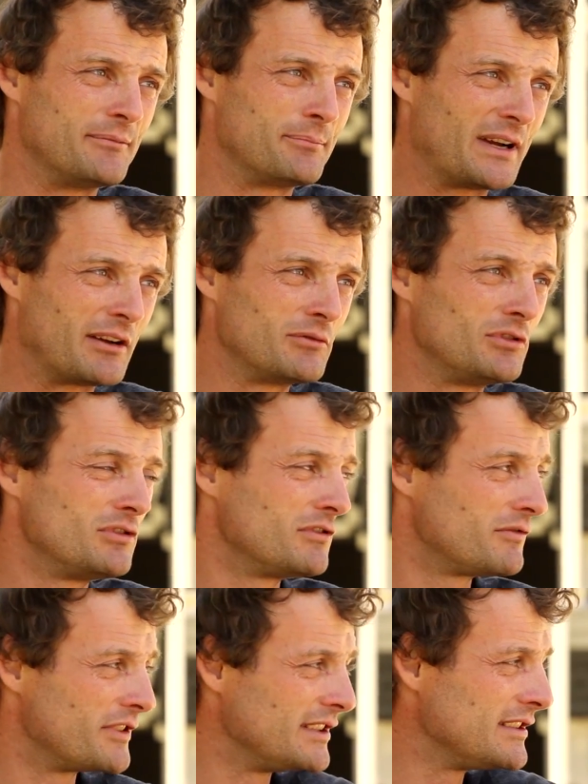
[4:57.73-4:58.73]
Pablo,
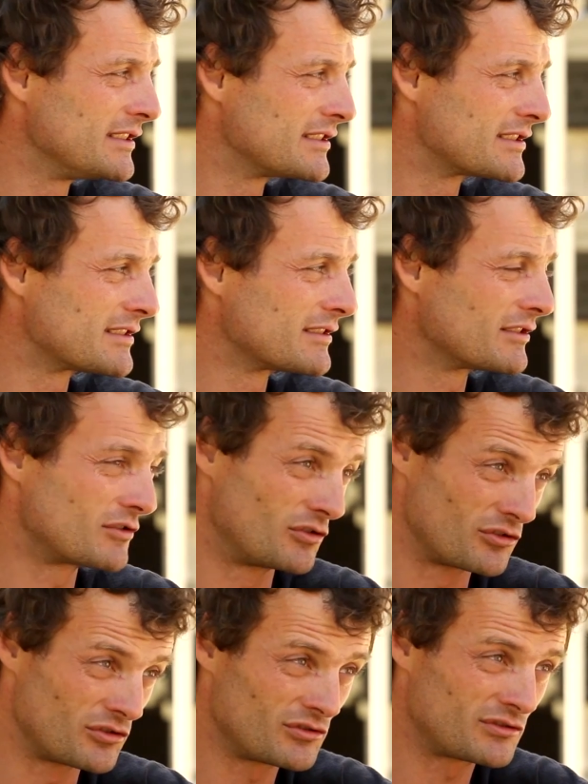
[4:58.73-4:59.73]
Felix,
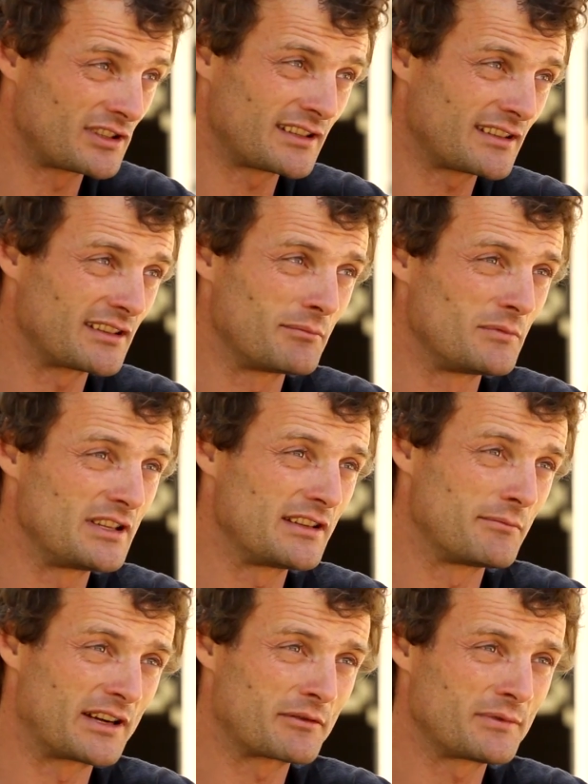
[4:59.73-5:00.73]
Coyote, and me
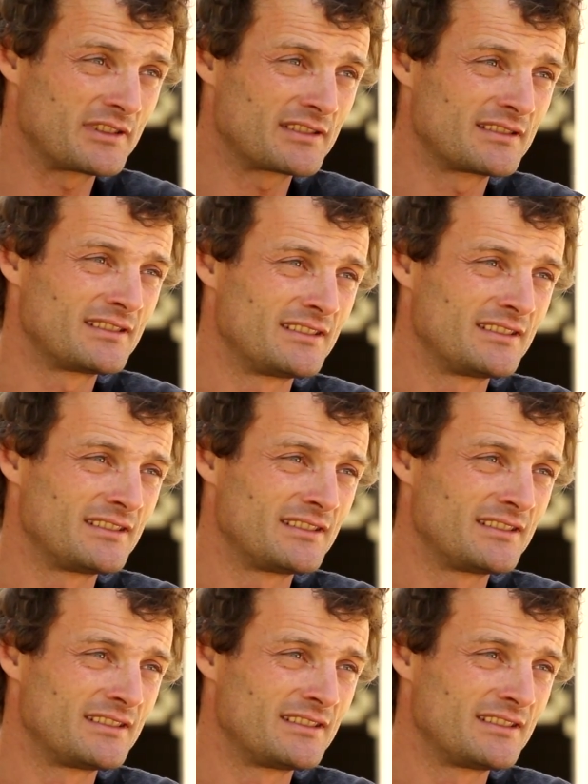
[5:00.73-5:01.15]
and Barbie.